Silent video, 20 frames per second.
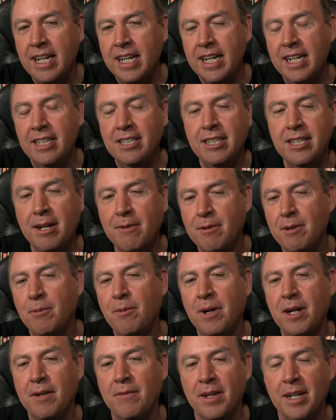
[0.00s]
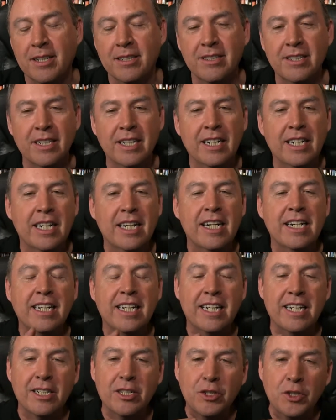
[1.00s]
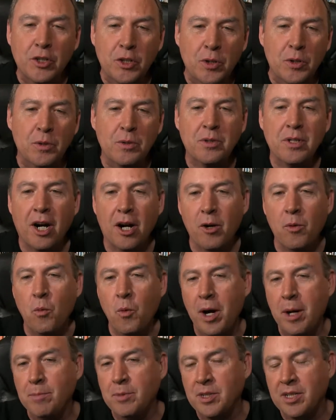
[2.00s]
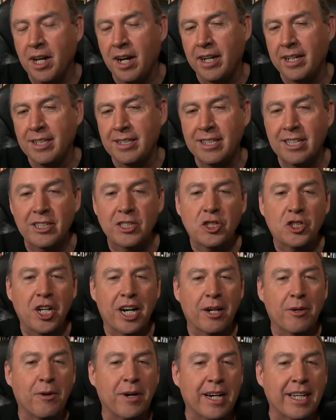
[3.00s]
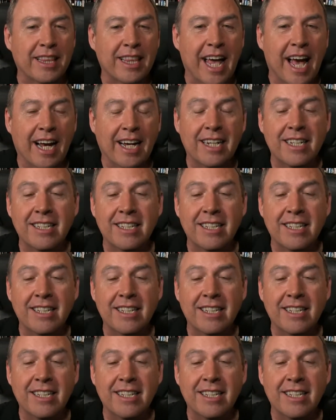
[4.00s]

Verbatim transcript: each and every one of us, can use our website to generate that